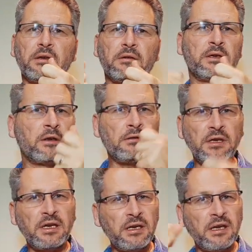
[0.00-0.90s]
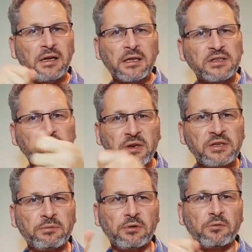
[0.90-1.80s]
You don't need any other
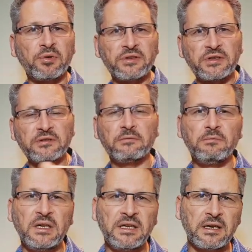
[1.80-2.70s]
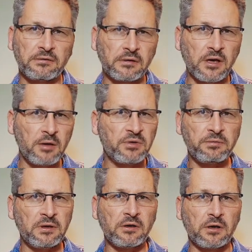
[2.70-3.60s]
spokesman or person to mediate or go
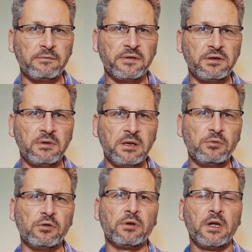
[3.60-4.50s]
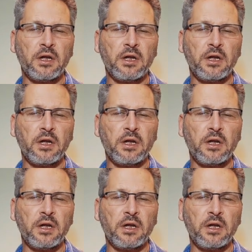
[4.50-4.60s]
between God for you anymore